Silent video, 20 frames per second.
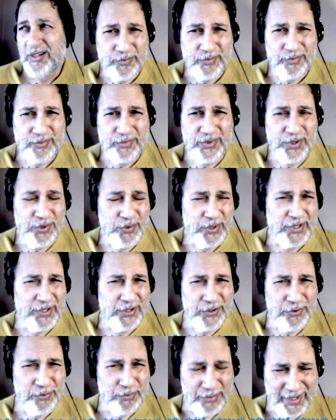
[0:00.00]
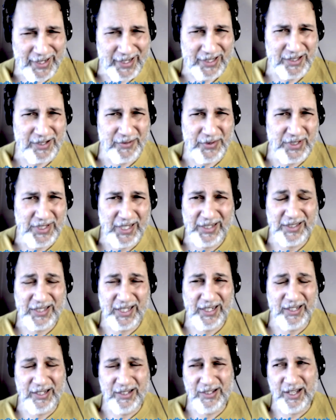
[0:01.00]
do a new mix of a Dead
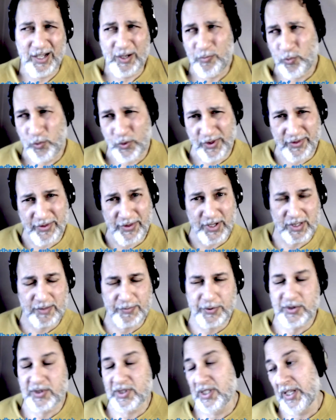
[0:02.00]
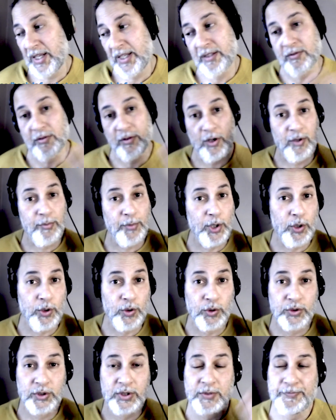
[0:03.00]
Kennedys album with this person? And lo and
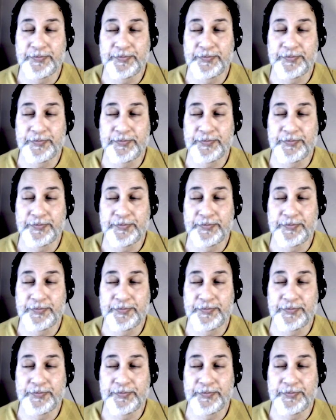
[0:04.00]
behold,